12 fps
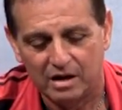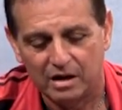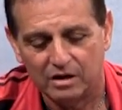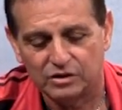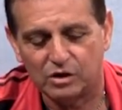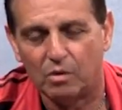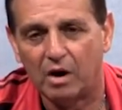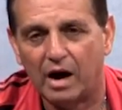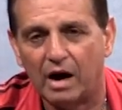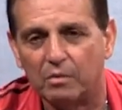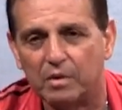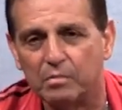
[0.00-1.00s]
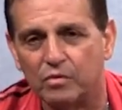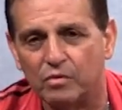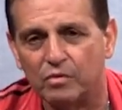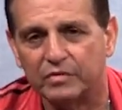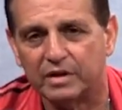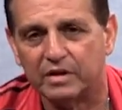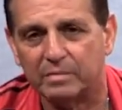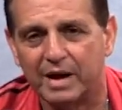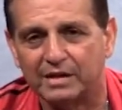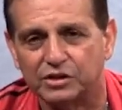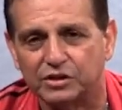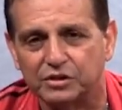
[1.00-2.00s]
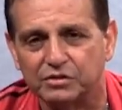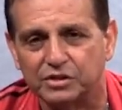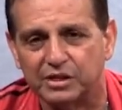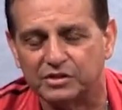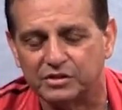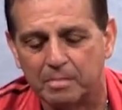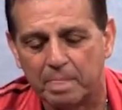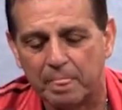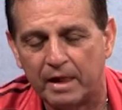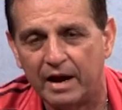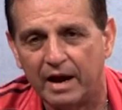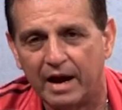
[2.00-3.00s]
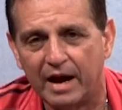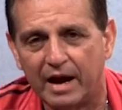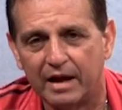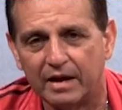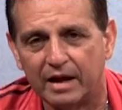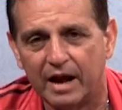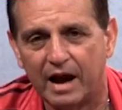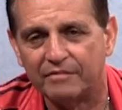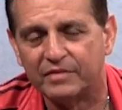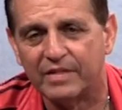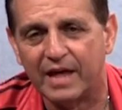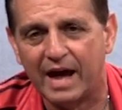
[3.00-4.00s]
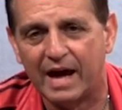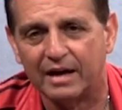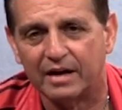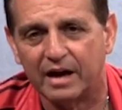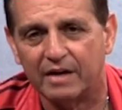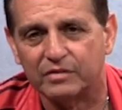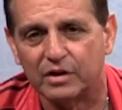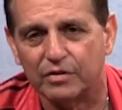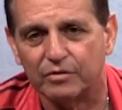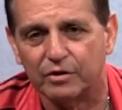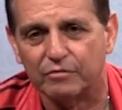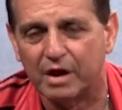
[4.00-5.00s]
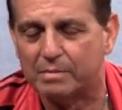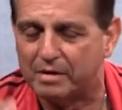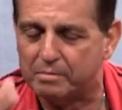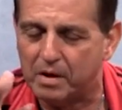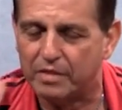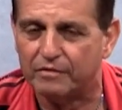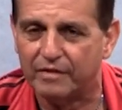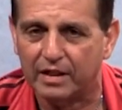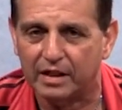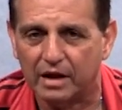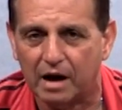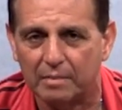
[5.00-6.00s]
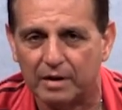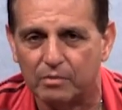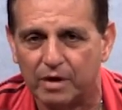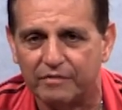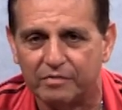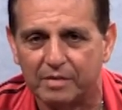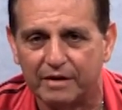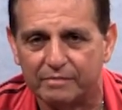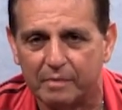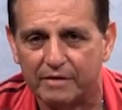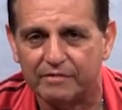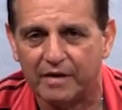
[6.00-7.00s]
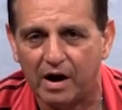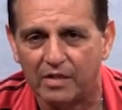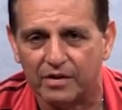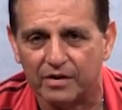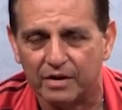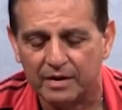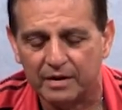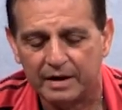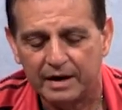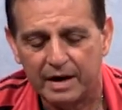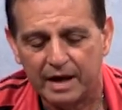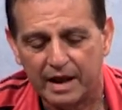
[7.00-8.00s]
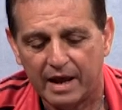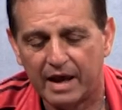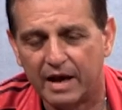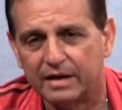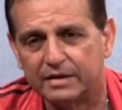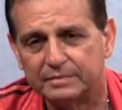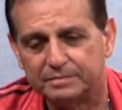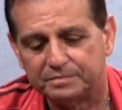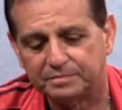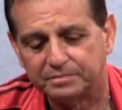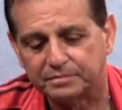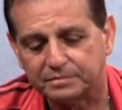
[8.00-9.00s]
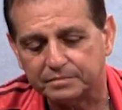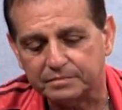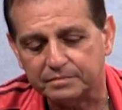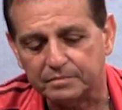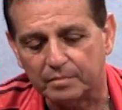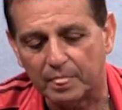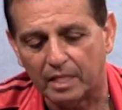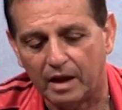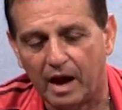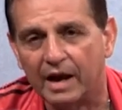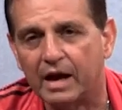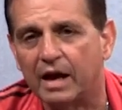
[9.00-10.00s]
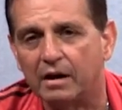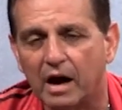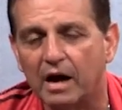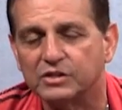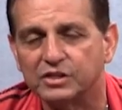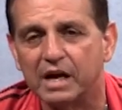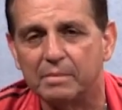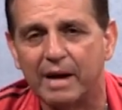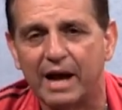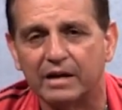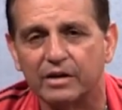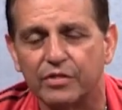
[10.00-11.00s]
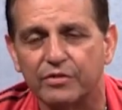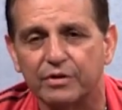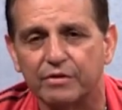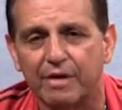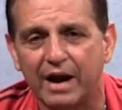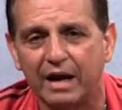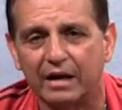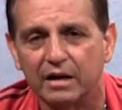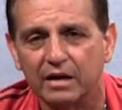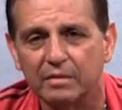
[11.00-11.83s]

So we moved to Massachusetts, and after that, after the 3rd grade, my mother finally got me away from my father, and I stayed back in the 3rd grade.